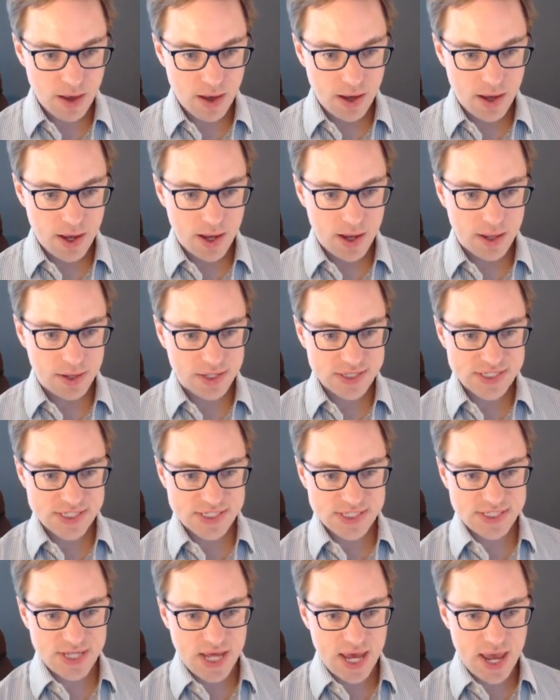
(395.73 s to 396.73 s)
Let's
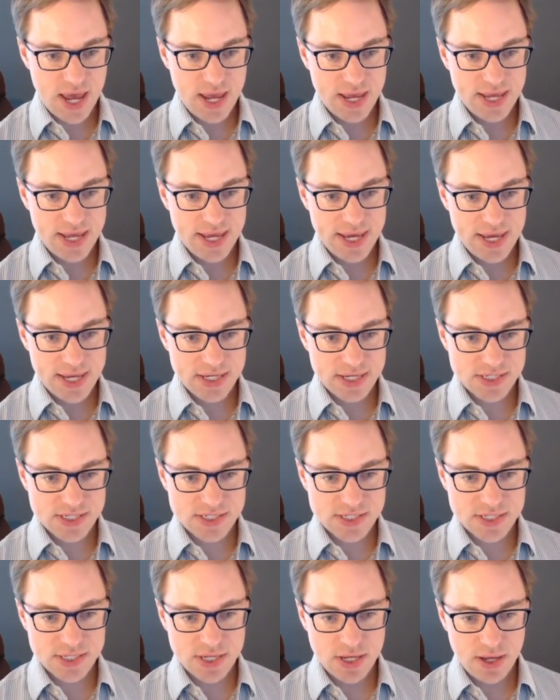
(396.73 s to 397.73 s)
say
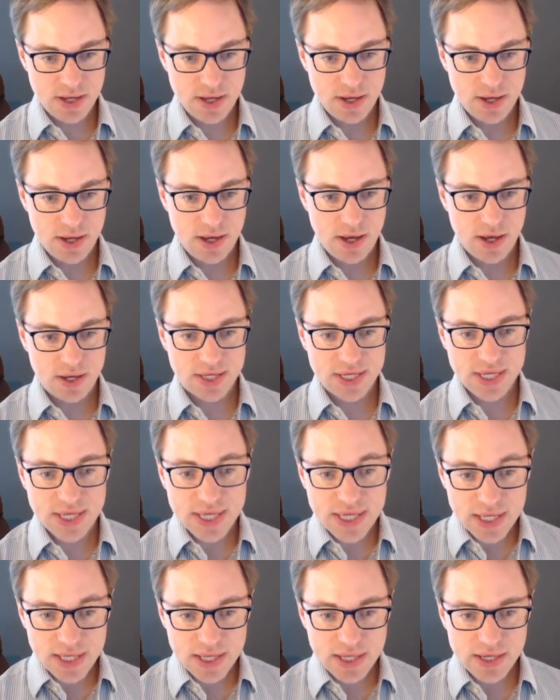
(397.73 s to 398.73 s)
int
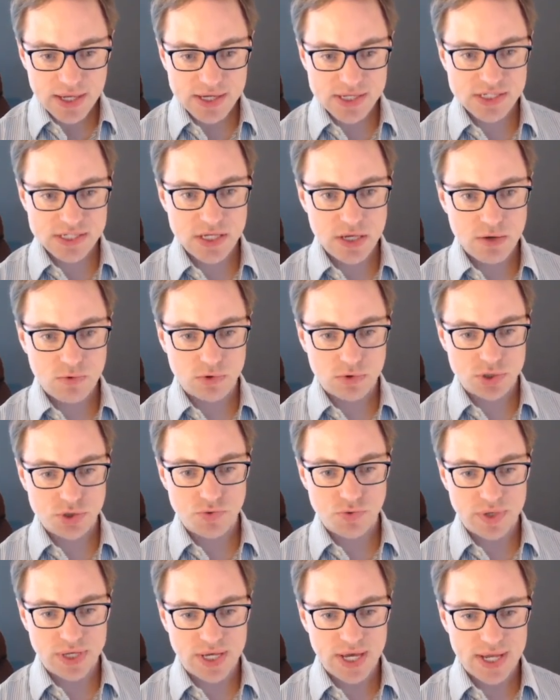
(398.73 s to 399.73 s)
key is equal
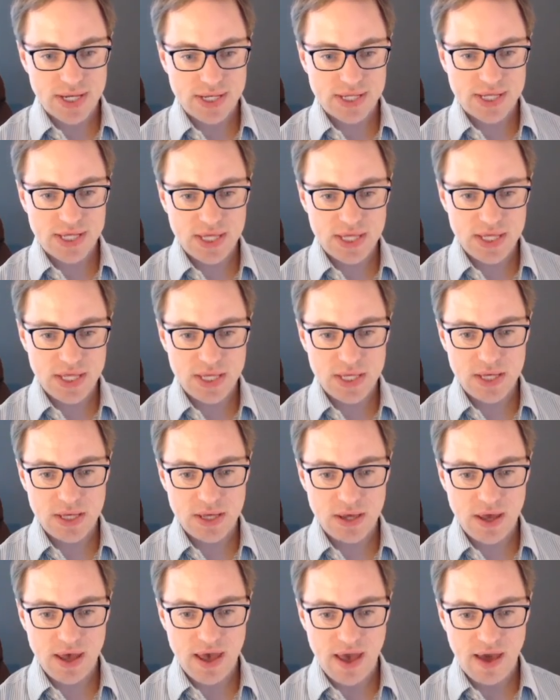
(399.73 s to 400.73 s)
to get
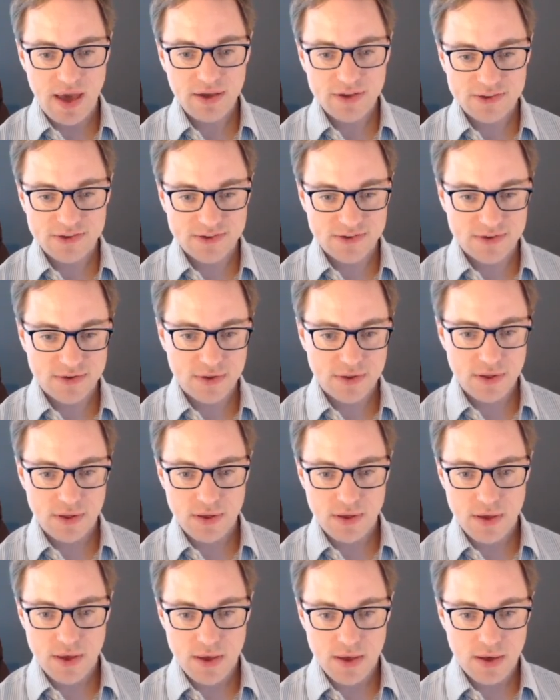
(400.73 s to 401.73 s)
key x.
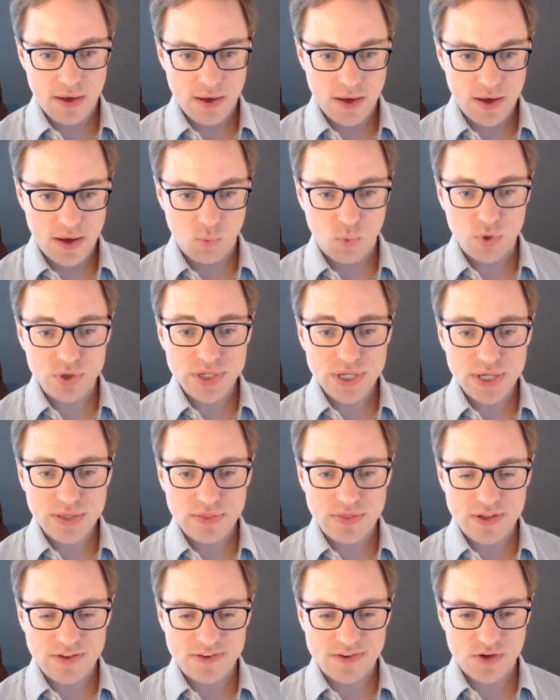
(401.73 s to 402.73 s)
We'll
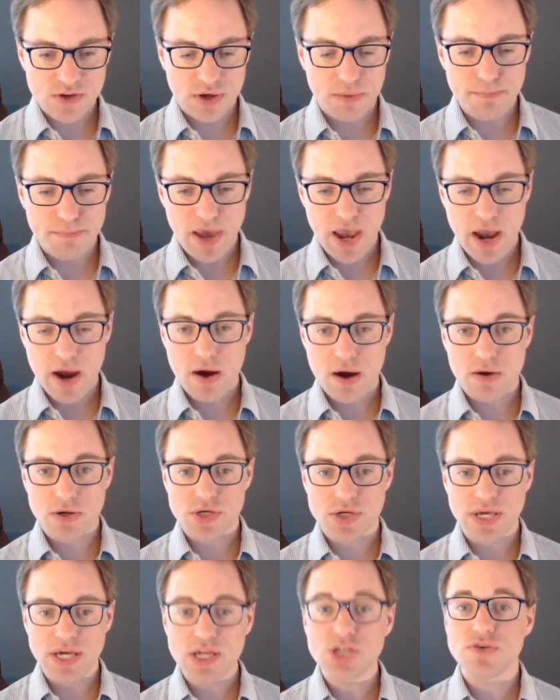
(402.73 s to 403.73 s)
need this to compare
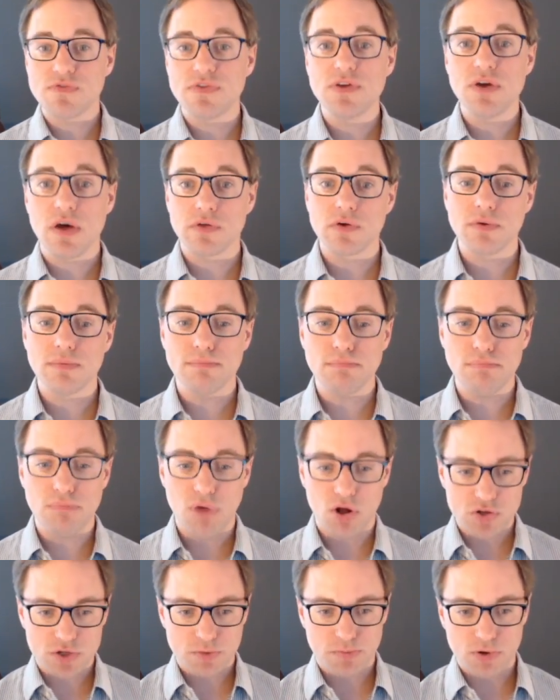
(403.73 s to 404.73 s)
to each of the other
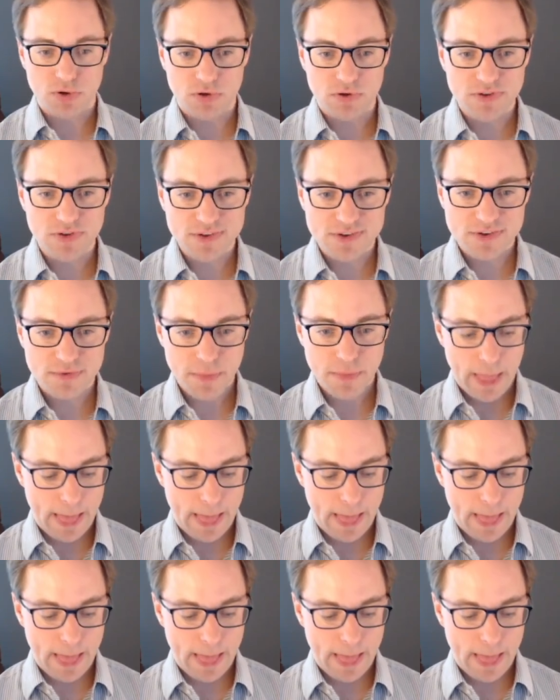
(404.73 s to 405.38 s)
multiples.